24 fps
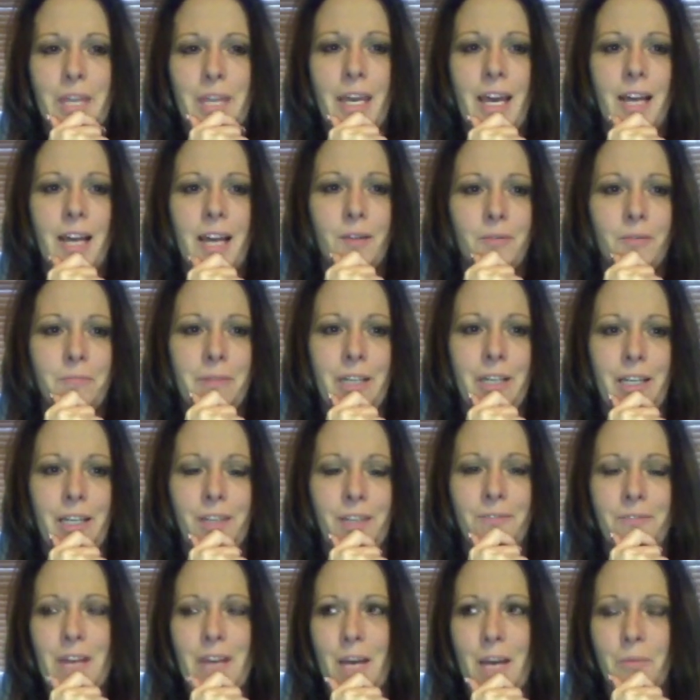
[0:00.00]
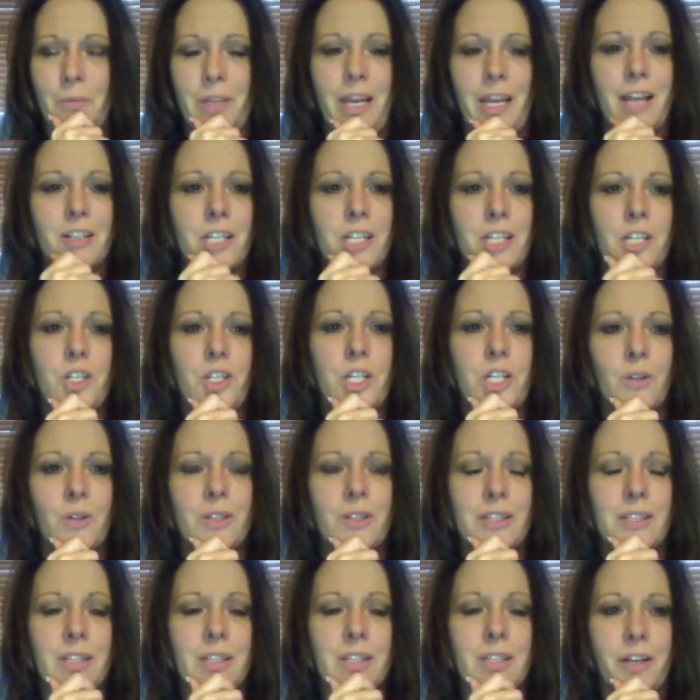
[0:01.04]
My family actually jokes that
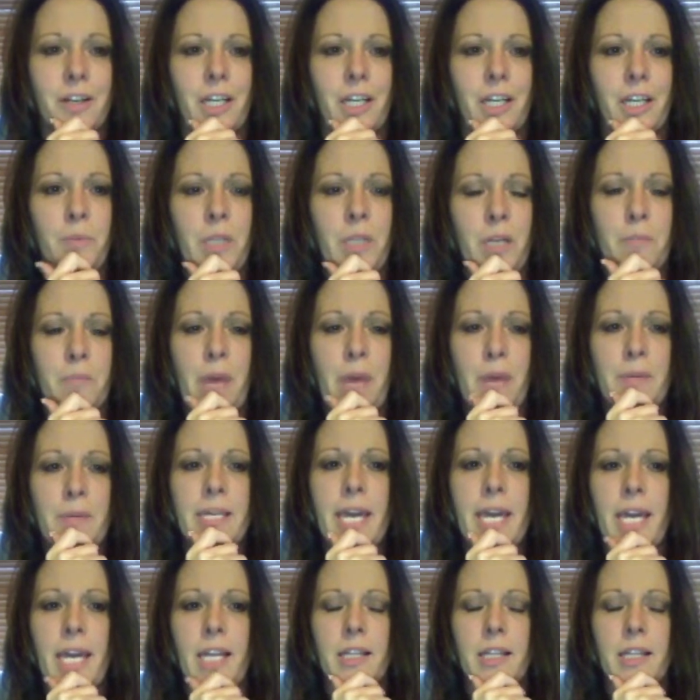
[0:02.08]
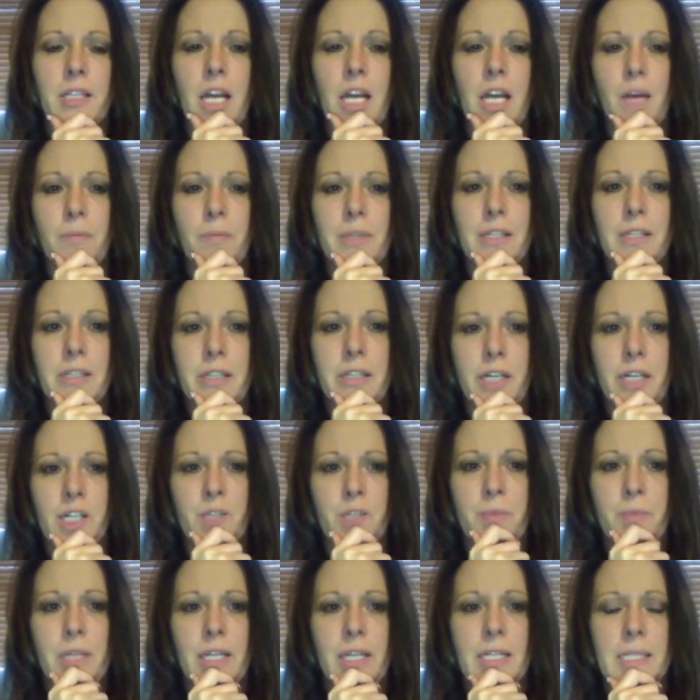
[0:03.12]
they're going to put a baby gate at the top of the stairs
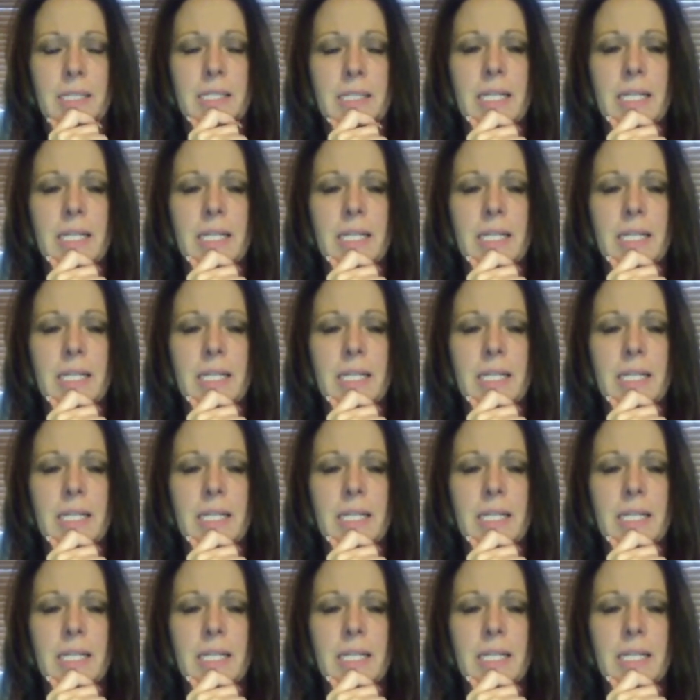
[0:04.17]
because